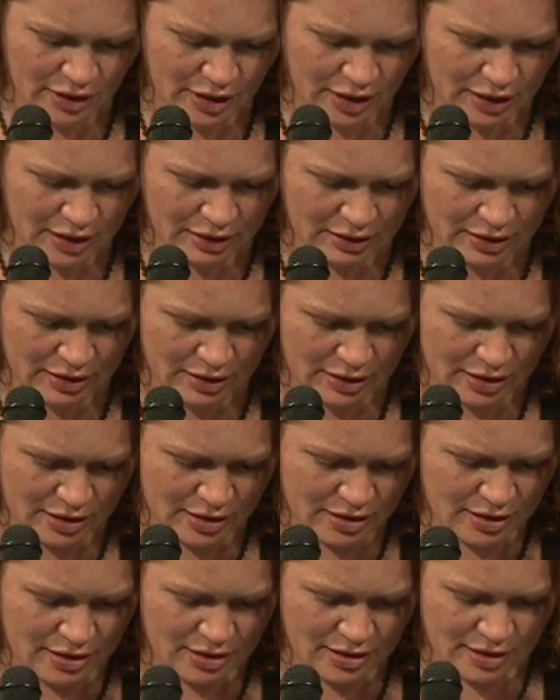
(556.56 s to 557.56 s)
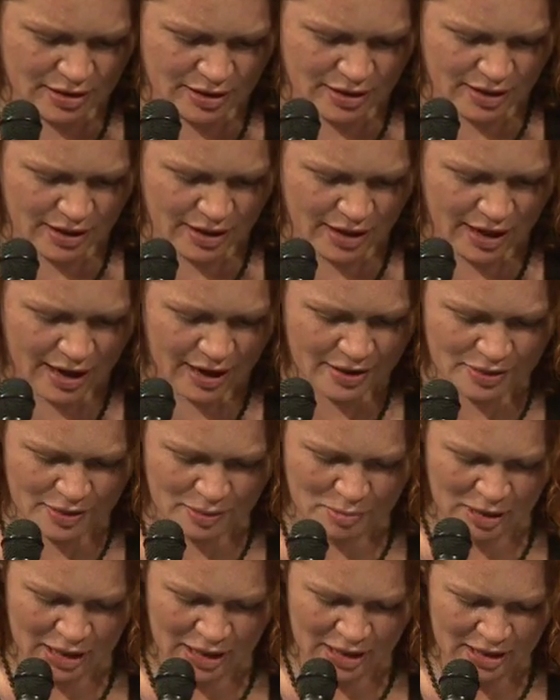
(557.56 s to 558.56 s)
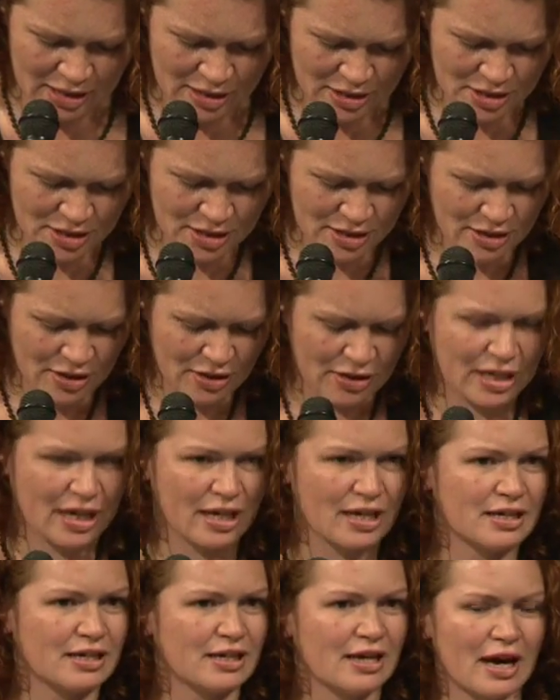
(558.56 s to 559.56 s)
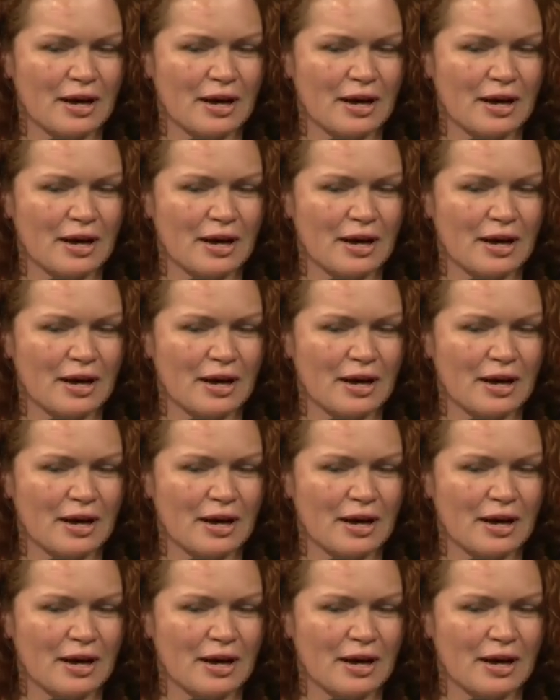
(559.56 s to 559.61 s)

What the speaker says: Okay. I had the page. Okay.